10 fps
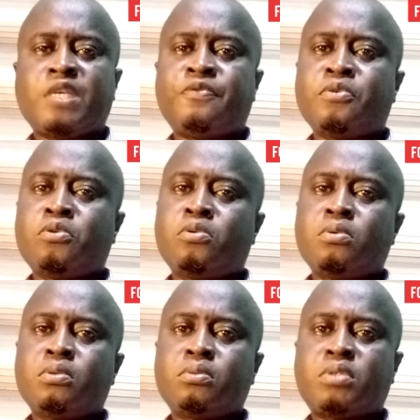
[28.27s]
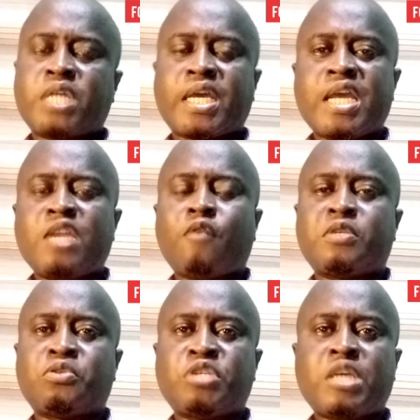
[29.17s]
If you check any of
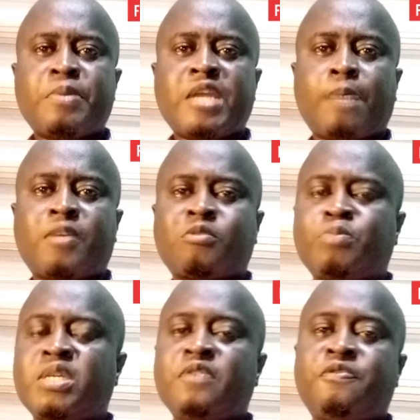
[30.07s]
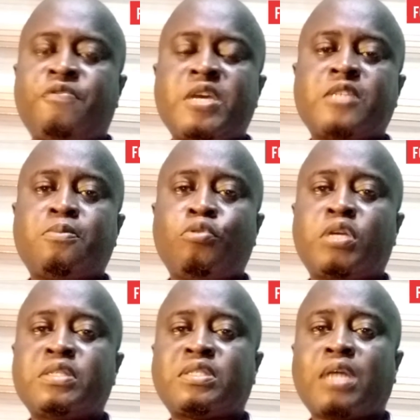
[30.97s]
the social media platforms, be it
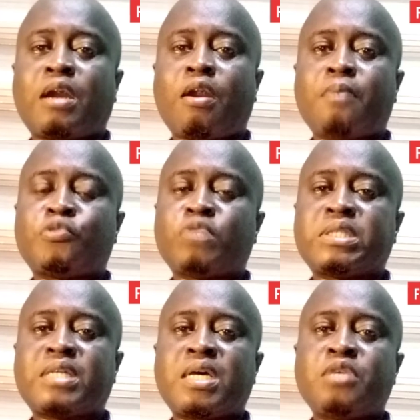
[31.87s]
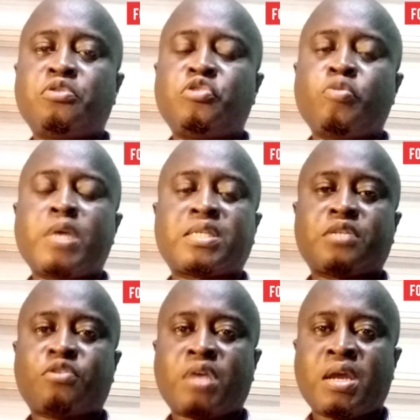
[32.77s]
Facebook, Instagram, Twitter, YouTube,
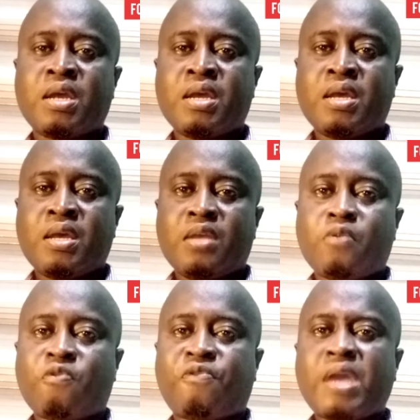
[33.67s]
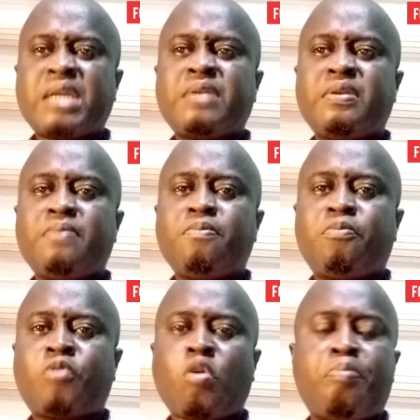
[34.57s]
etc., you'll find
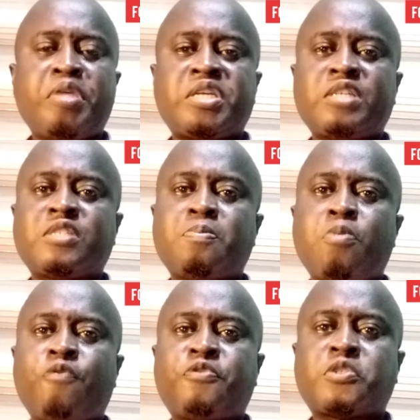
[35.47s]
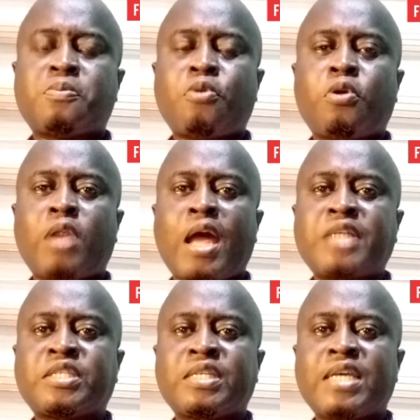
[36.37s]
corporations, both small,
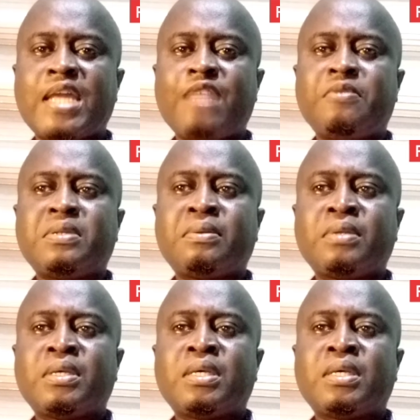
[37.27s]
large, and even